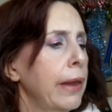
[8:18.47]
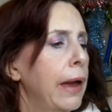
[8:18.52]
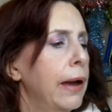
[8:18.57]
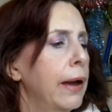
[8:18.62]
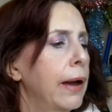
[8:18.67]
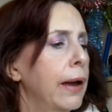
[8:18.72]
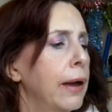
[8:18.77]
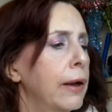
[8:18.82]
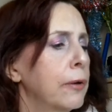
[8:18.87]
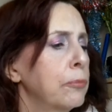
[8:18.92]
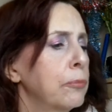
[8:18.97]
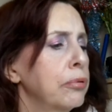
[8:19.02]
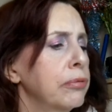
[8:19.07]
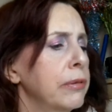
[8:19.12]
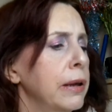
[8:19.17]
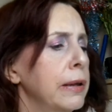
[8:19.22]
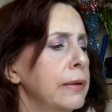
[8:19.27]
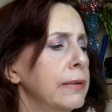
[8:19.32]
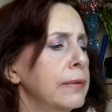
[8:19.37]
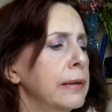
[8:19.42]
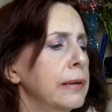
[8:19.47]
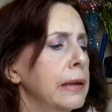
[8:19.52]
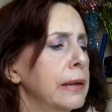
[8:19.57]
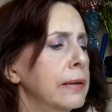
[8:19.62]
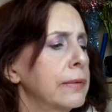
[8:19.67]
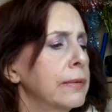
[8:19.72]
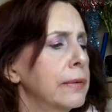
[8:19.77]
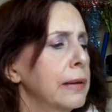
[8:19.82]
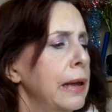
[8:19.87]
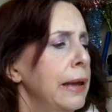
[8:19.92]
uh,
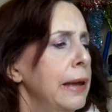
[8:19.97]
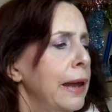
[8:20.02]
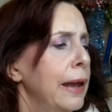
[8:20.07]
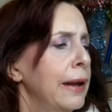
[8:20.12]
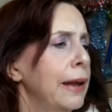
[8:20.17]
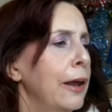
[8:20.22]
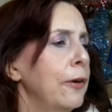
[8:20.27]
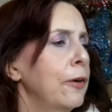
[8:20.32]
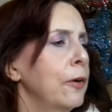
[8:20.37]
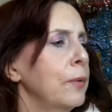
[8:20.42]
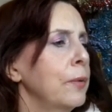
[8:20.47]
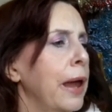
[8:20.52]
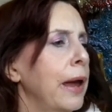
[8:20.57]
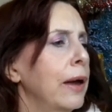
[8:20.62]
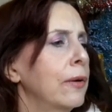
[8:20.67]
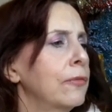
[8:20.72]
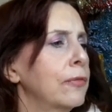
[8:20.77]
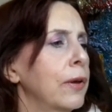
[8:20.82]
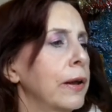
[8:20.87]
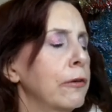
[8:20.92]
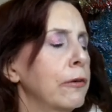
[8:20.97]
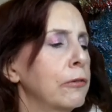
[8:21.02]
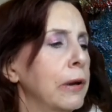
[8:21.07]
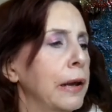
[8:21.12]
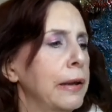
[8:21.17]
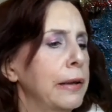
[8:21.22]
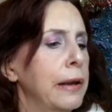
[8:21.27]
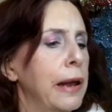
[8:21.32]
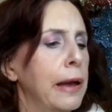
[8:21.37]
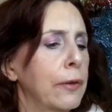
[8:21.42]
princess, and I don't have any
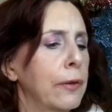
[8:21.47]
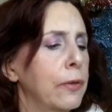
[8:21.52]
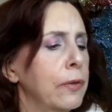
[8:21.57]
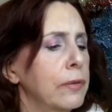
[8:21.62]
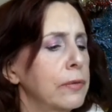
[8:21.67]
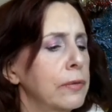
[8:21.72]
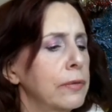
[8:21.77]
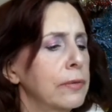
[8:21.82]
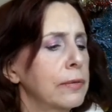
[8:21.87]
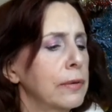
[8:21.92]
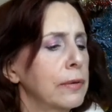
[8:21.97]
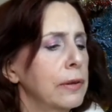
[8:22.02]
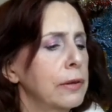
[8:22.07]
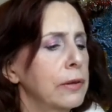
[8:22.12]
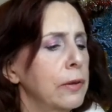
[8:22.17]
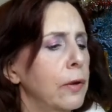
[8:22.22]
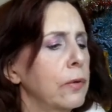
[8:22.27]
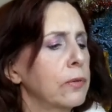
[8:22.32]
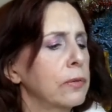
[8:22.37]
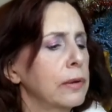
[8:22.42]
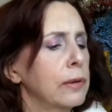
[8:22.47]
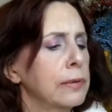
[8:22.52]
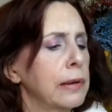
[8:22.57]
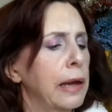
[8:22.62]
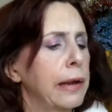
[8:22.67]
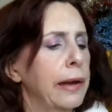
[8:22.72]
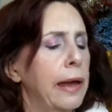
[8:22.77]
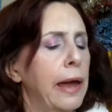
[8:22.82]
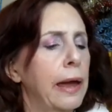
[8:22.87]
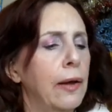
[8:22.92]
right now. This is close as
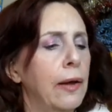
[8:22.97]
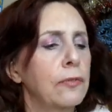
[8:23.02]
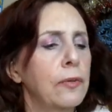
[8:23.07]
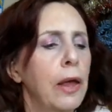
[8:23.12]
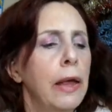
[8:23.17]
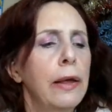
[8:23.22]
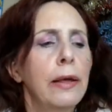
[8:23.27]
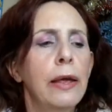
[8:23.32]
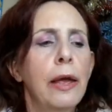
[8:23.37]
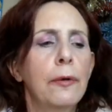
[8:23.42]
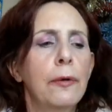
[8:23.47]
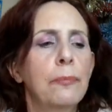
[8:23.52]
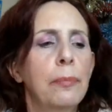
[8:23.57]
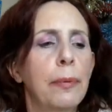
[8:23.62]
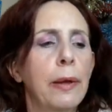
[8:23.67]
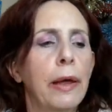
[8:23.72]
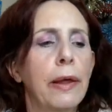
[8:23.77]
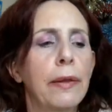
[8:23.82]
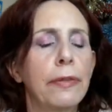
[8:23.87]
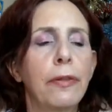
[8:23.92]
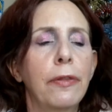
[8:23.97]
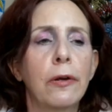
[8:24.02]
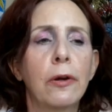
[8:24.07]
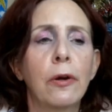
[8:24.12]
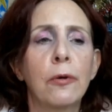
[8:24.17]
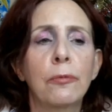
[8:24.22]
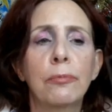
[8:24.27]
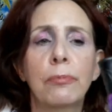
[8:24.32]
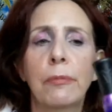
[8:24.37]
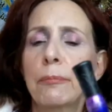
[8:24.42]
I have, but
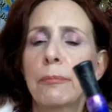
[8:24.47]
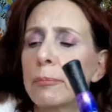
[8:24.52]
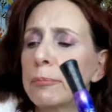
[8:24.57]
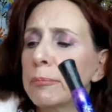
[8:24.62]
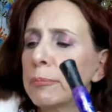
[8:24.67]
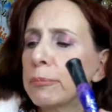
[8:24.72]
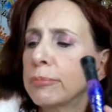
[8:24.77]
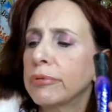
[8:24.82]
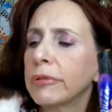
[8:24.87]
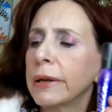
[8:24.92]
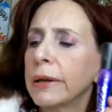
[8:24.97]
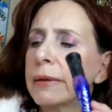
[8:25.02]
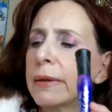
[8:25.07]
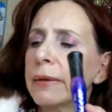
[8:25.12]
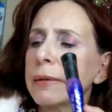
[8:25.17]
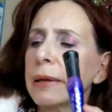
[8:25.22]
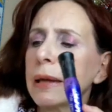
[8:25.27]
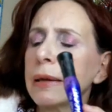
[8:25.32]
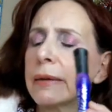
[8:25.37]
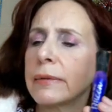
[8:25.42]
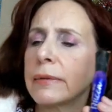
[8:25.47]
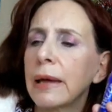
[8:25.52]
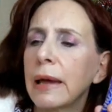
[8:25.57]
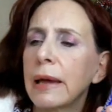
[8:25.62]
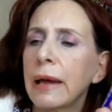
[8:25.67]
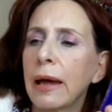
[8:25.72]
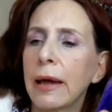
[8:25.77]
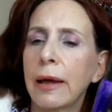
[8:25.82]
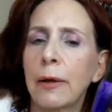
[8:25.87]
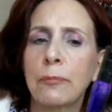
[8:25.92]
their princess
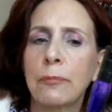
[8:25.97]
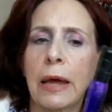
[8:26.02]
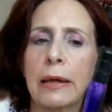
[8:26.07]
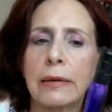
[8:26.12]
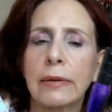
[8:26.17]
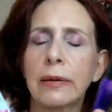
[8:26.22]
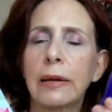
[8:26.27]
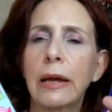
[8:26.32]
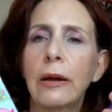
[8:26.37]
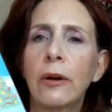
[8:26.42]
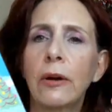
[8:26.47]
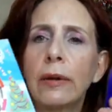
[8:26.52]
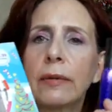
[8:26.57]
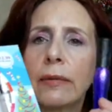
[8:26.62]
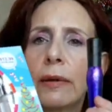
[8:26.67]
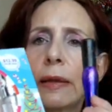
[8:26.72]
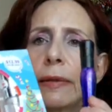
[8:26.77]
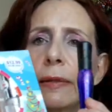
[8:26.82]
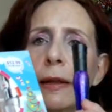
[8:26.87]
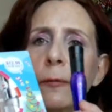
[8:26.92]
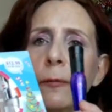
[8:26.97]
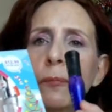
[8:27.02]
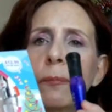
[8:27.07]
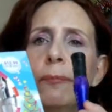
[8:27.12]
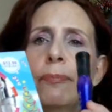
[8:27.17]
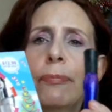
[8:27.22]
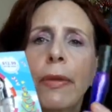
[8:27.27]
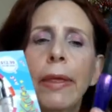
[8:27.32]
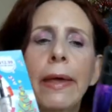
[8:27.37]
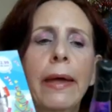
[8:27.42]
uh, mascaras in them.
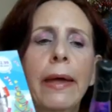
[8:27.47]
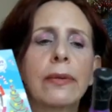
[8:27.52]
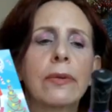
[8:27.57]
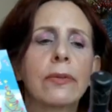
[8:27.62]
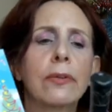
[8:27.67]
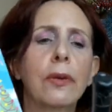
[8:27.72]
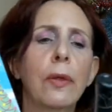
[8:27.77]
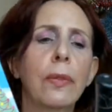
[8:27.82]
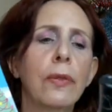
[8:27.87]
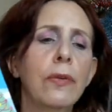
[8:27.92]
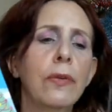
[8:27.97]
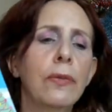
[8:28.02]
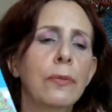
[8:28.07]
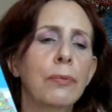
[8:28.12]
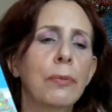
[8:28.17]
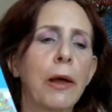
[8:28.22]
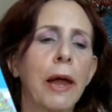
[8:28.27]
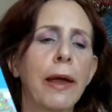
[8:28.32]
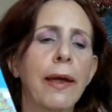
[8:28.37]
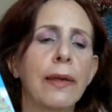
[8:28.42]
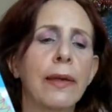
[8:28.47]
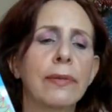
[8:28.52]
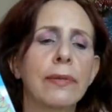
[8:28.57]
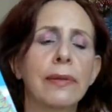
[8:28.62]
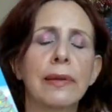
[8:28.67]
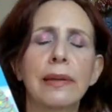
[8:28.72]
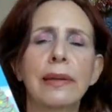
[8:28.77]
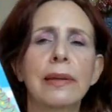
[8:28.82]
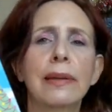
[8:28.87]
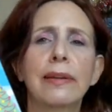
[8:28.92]
So this is by
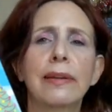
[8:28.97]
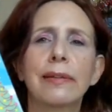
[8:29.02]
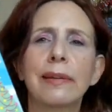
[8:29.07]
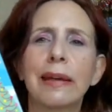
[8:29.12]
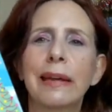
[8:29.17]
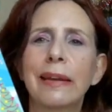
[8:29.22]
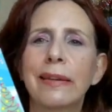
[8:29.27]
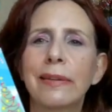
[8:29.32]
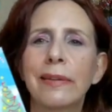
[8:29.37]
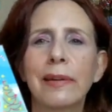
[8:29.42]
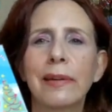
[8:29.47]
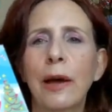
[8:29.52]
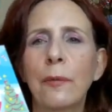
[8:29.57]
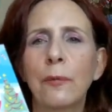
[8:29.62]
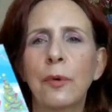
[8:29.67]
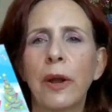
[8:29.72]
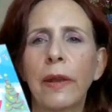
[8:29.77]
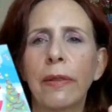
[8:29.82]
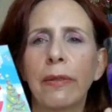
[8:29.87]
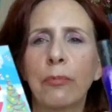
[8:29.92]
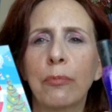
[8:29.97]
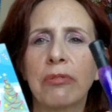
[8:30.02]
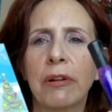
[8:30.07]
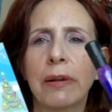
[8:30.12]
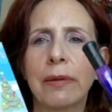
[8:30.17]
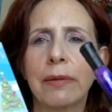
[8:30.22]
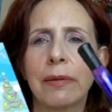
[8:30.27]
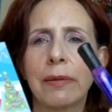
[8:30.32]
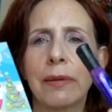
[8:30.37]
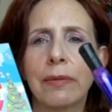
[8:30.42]
essence. It's not one of the
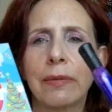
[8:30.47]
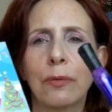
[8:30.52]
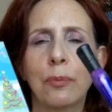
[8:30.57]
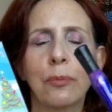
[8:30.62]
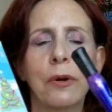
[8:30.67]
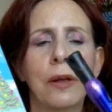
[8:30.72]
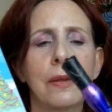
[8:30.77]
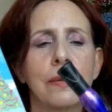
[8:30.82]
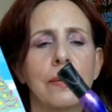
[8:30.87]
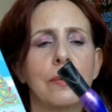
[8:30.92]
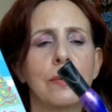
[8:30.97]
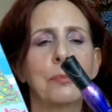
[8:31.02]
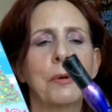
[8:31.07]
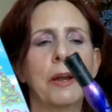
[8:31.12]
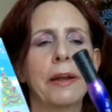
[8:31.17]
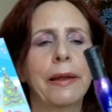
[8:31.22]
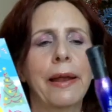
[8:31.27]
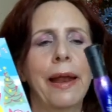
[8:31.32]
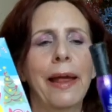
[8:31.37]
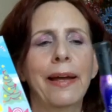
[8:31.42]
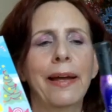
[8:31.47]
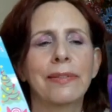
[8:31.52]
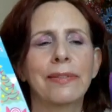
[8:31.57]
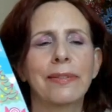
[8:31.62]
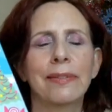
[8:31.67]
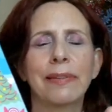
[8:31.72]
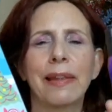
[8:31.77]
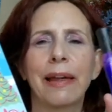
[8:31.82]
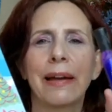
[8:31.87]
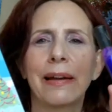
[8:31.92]
princess ones, but it
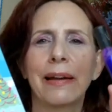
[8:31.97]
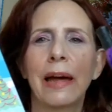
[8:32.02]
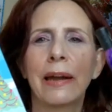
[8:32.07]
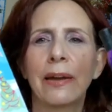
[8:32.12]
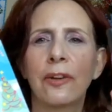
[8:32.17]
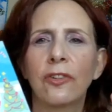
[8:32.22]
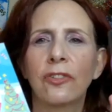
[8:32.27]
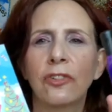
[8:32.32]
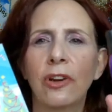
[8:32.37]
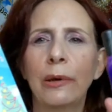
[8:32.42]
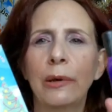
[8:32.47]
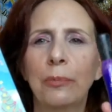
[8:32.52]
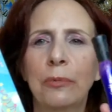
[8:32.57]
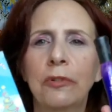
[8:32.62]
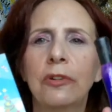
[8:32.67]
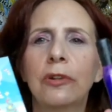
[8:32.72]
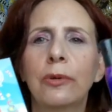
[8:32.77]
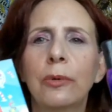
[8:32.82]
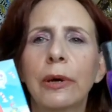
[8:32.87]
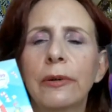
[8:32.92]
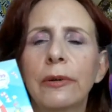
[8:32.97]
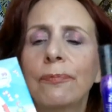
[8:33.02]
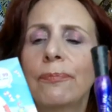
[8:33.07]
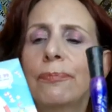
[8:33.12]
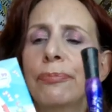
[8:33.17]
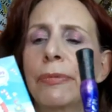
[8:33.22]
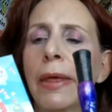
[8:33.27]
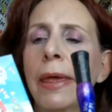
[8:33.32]
has that kind of shape to it.